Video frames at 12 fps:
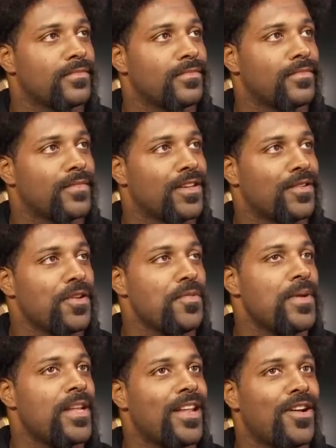Especially what do
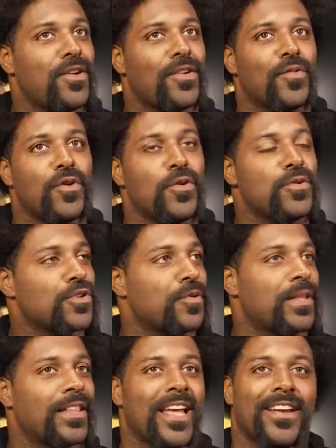you mean? Who's going to
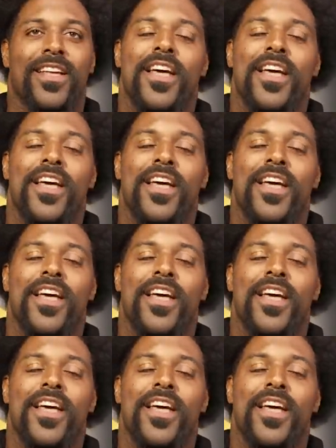be the lead?